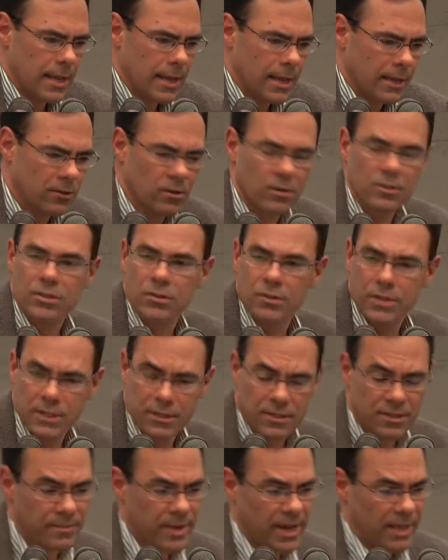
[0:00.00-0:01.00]
and also
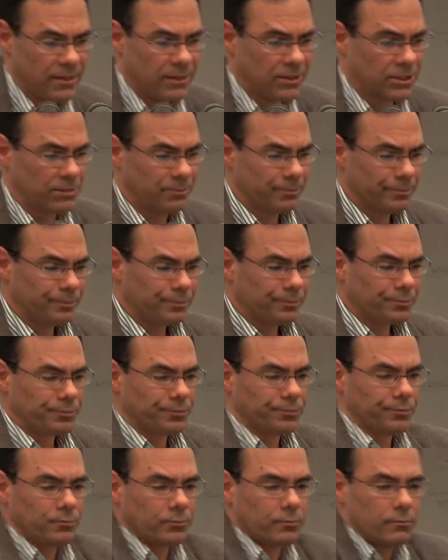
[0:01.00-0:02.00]
in Spanish.
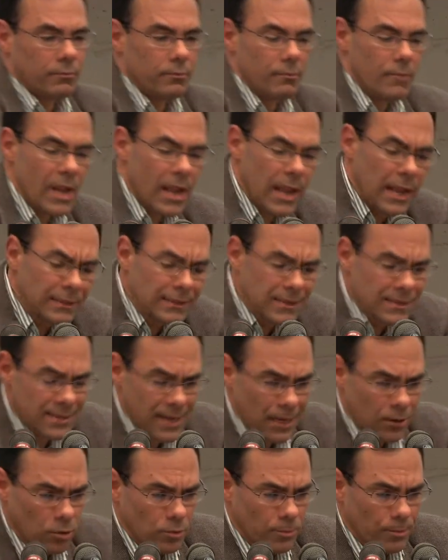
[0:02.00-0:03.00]
And the
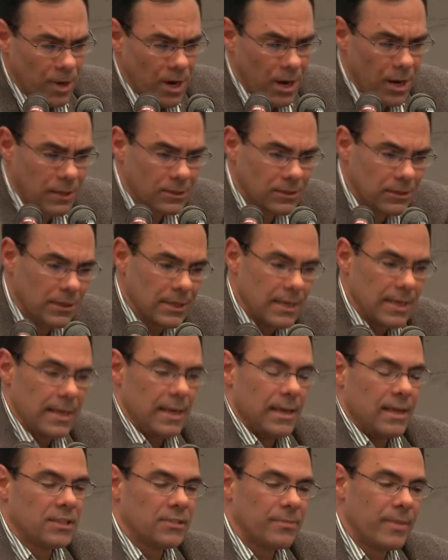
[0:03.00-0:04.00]
second part
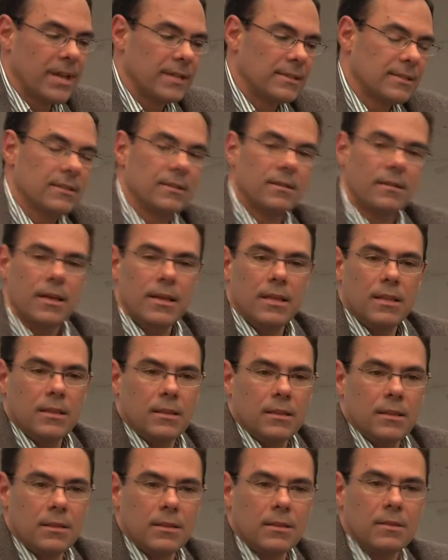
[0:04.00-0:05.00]
is based
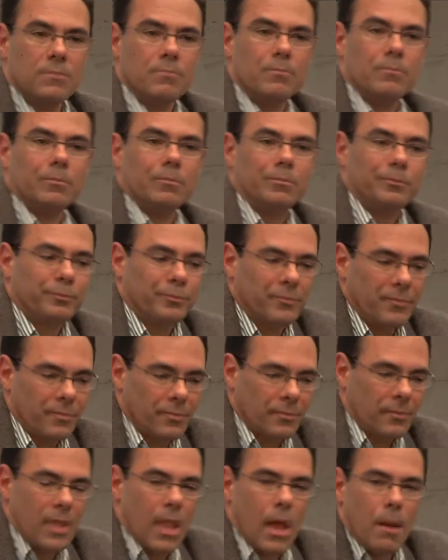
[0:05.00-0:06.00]
in
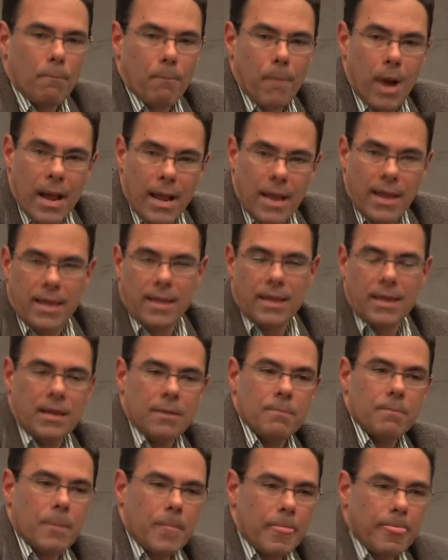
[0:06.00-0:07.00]
my